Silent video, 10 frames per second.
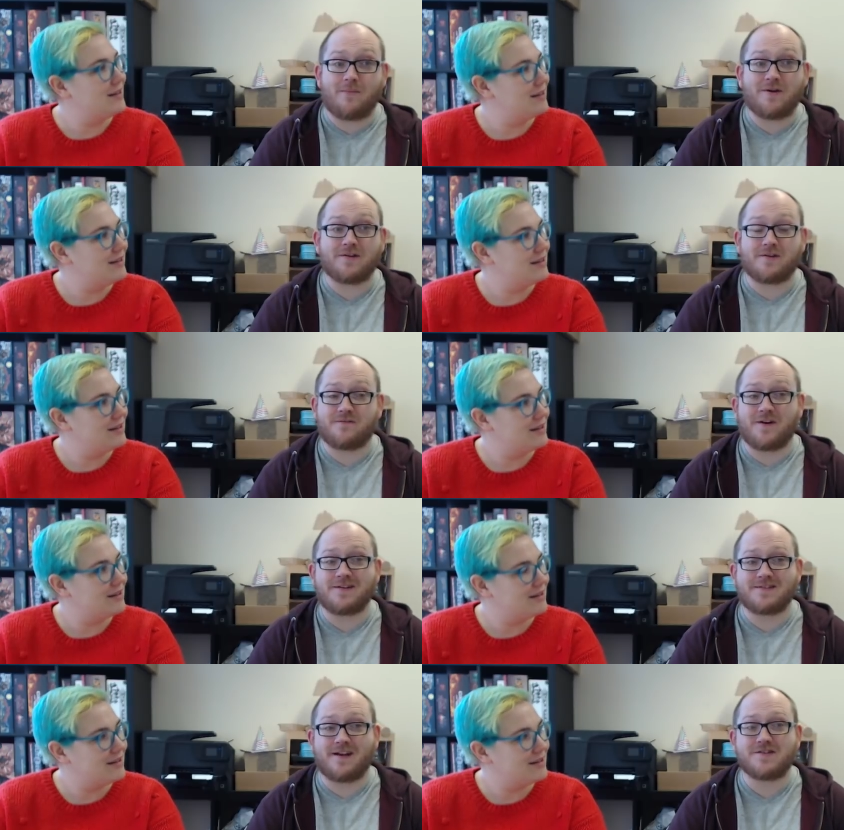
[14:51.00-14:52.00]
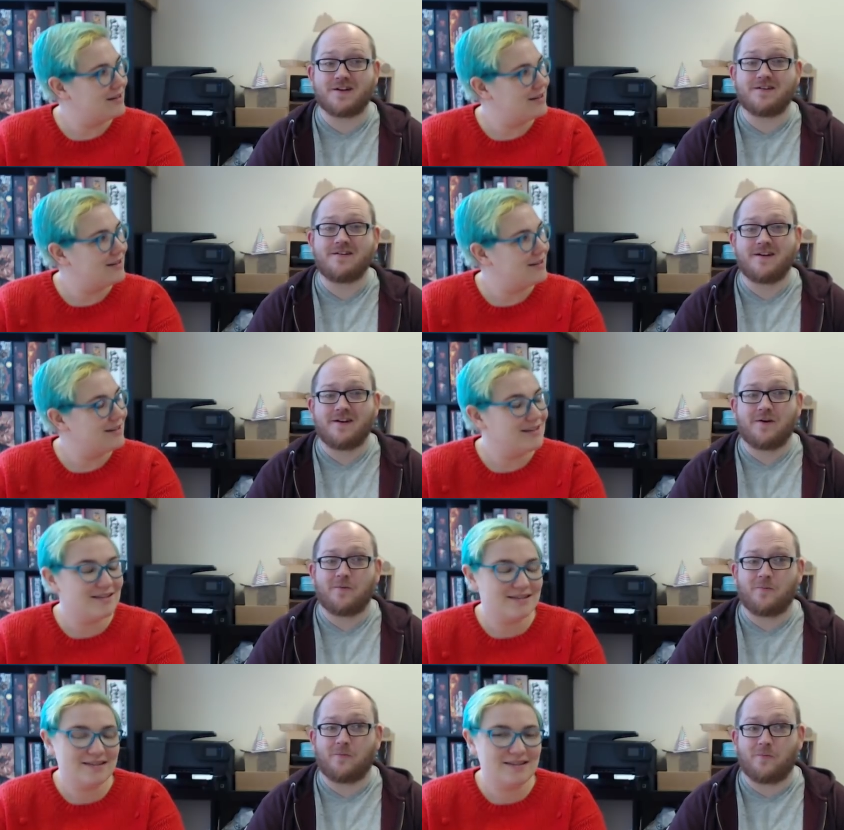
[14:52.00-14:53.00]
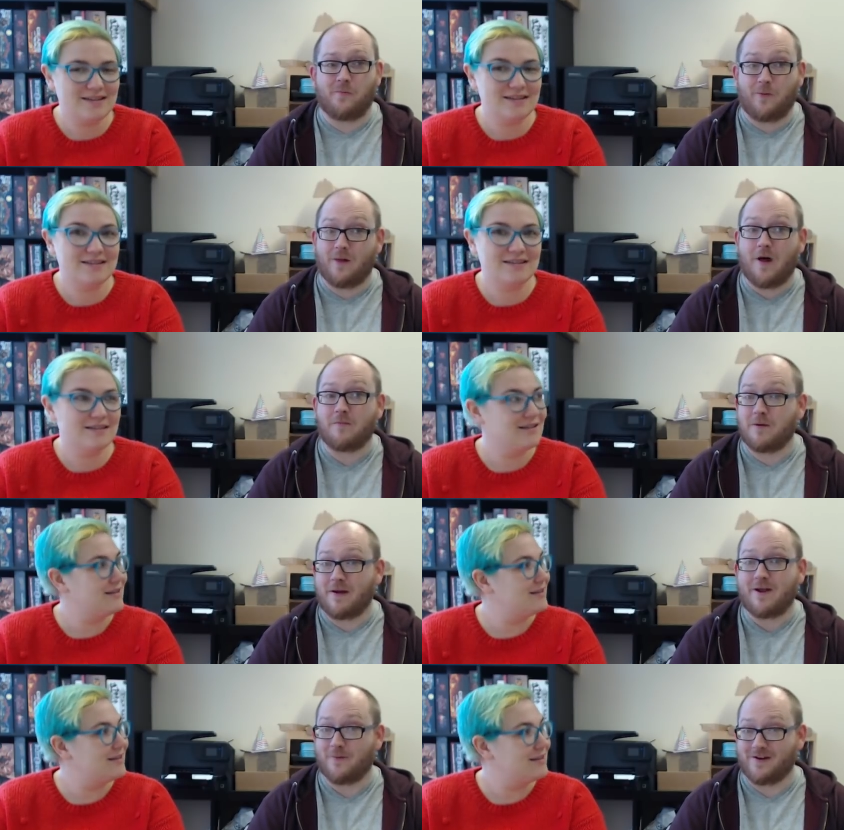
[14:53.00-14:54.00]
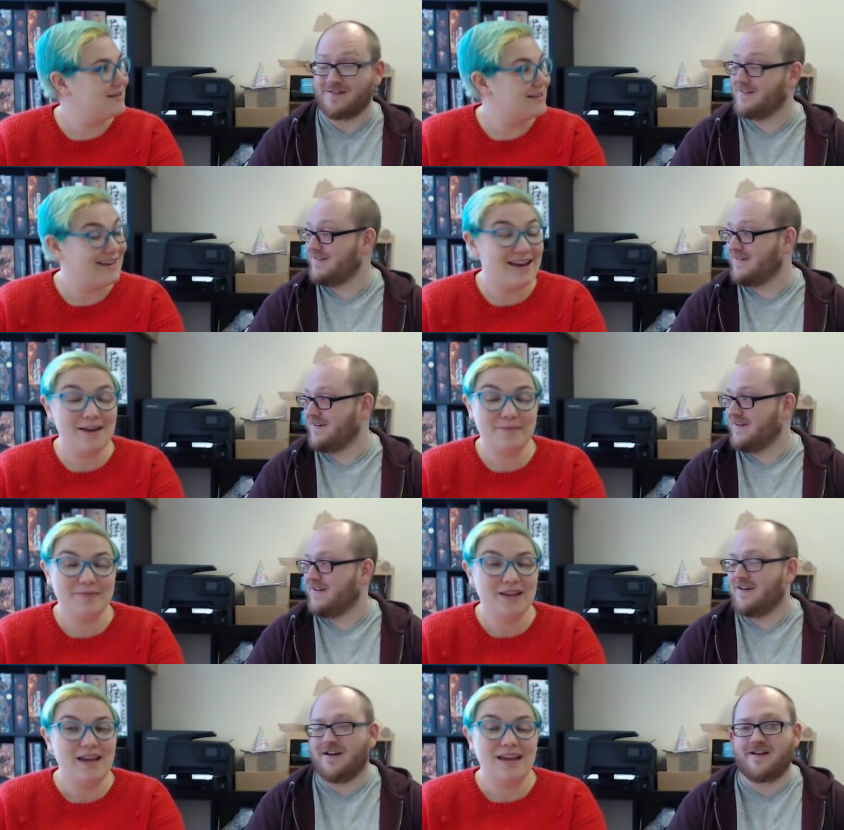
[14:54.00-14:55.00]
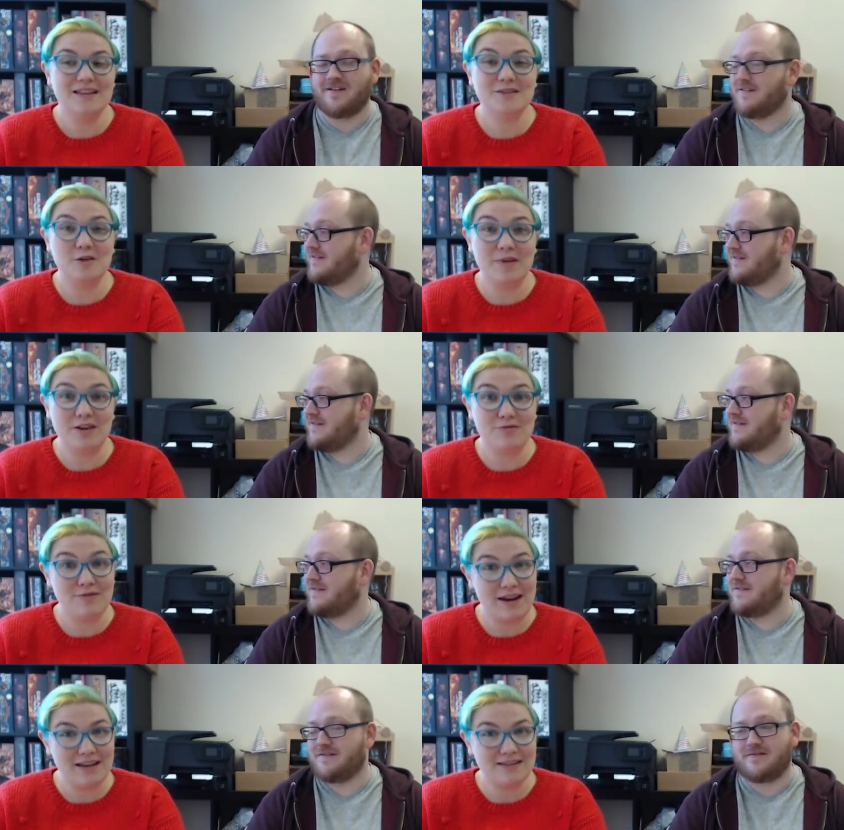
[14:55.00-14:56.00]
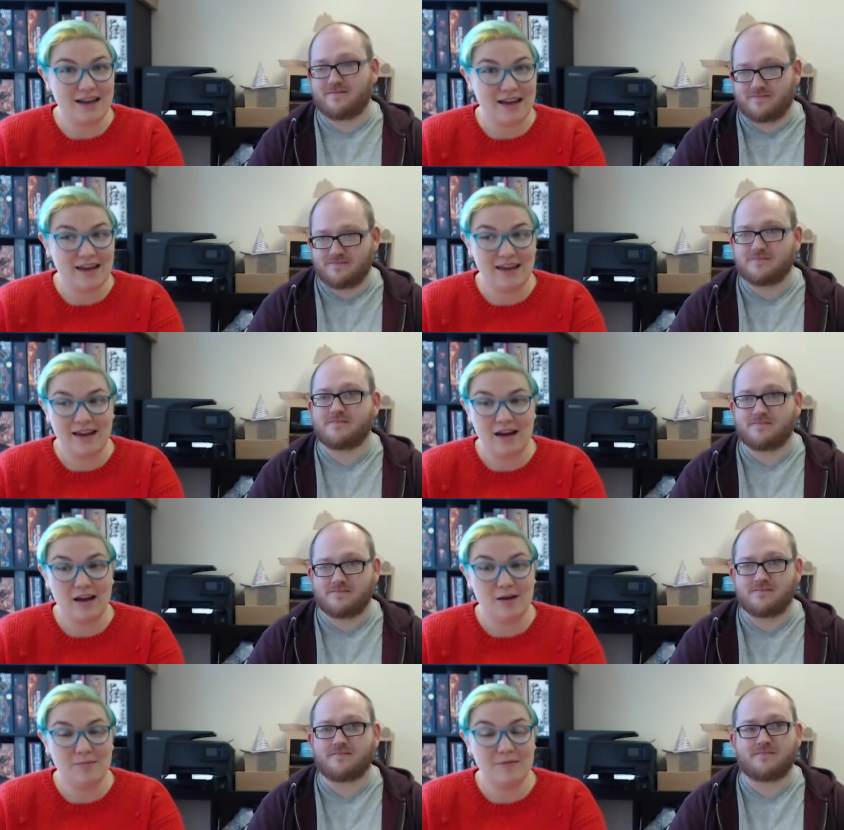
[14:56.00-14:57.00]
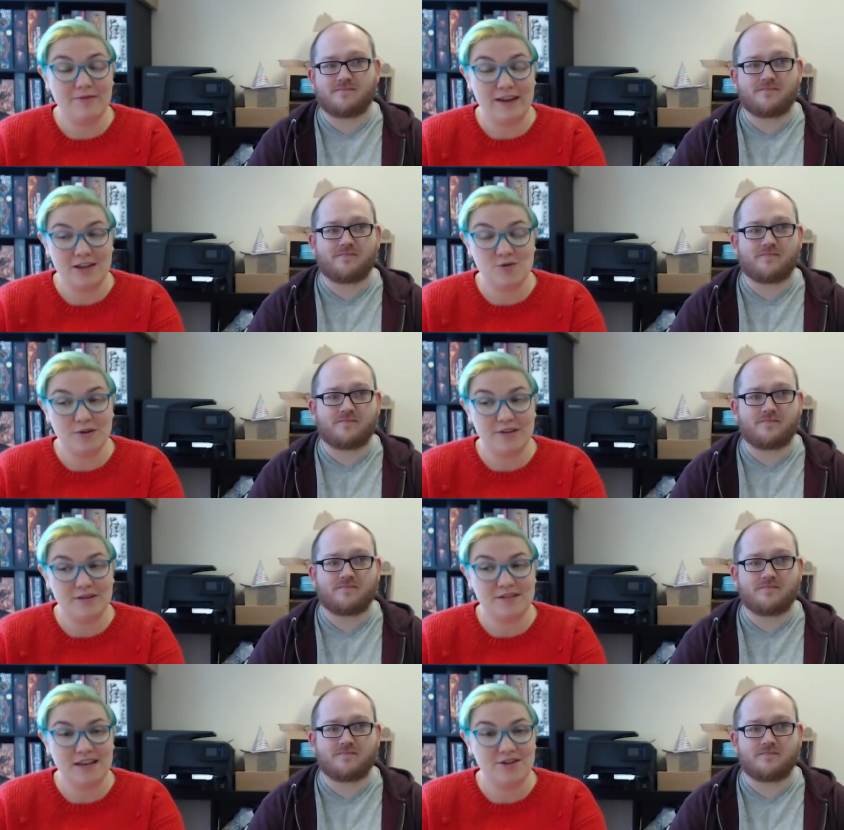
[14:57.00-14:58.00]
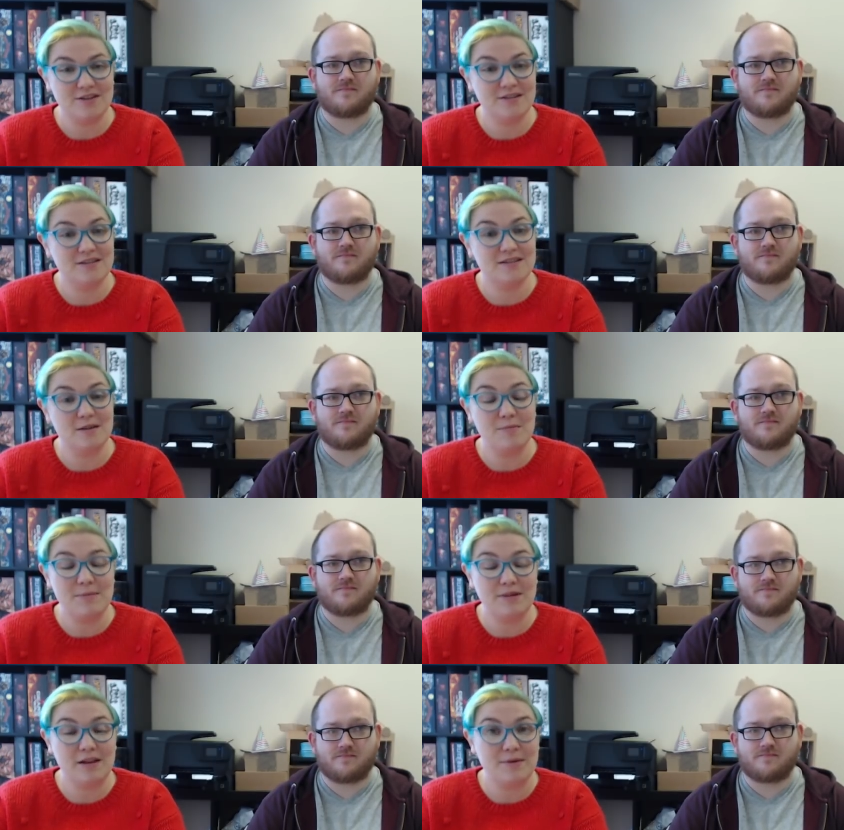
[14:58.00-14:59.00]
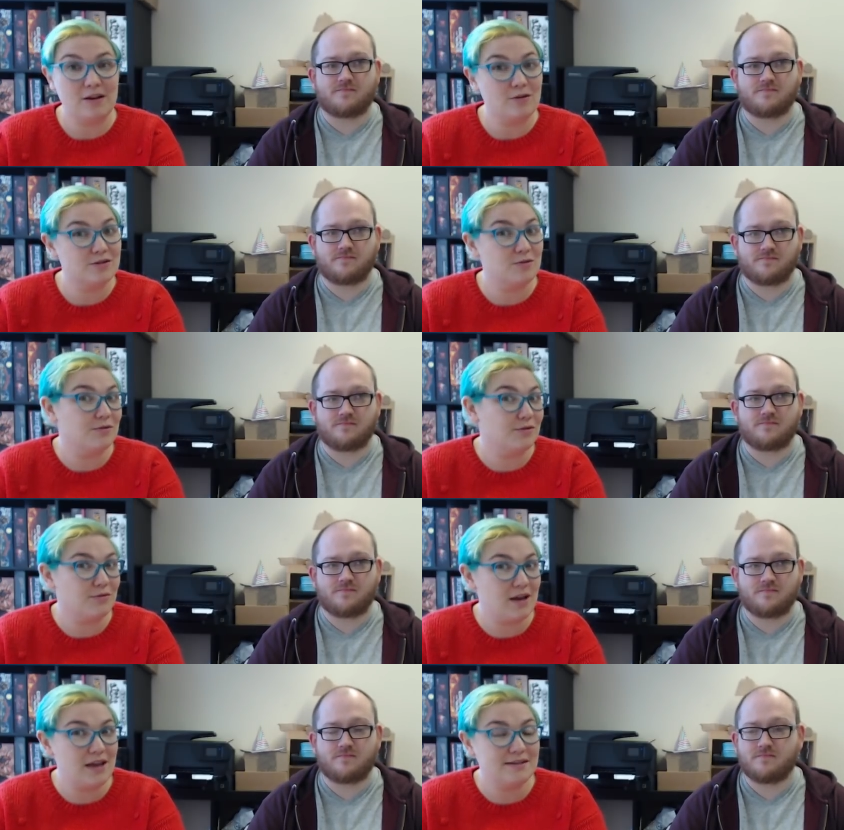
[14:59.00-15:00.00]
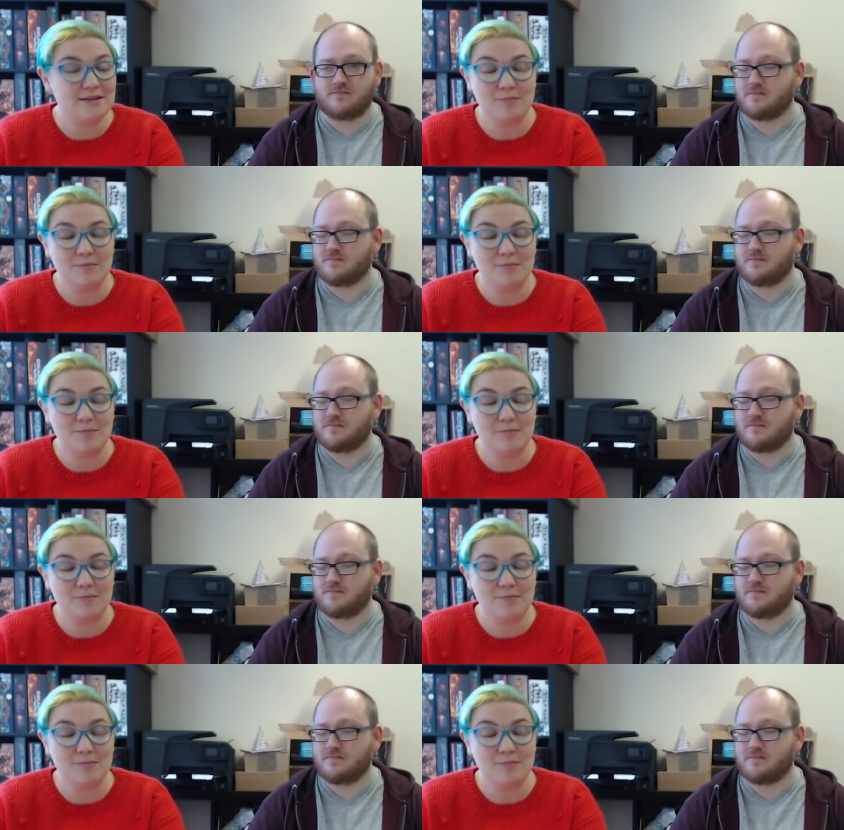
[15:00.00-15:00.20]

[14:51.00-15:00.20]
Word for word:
Speaker 1: because the first session, we will help you make one.
Speaker 2: Yeah. It's going to be a great day um, for each one of those sessions. Some people are coming along to all three. Some